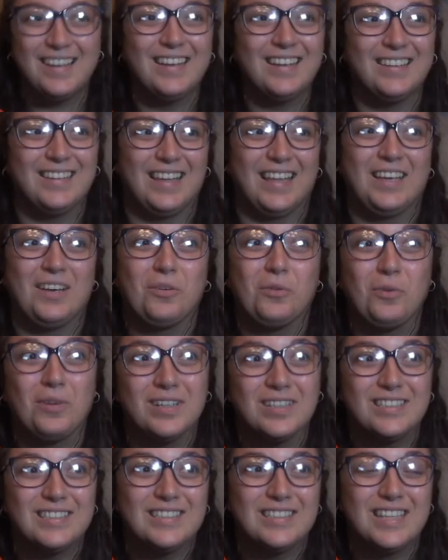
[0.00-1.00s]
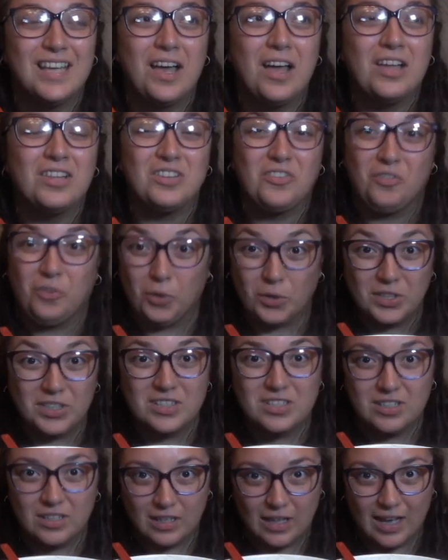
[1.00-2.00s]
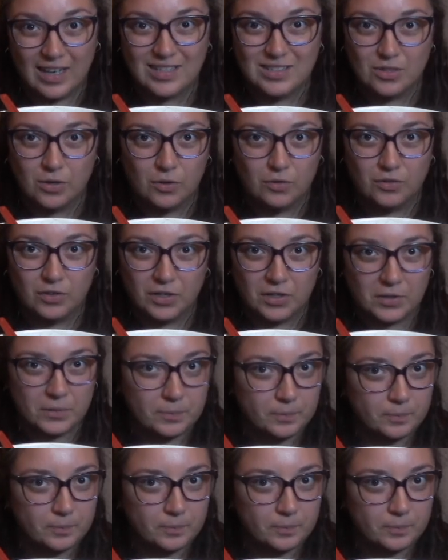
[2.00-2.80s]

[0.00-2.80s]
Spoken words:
Like, once the 4th of July is over,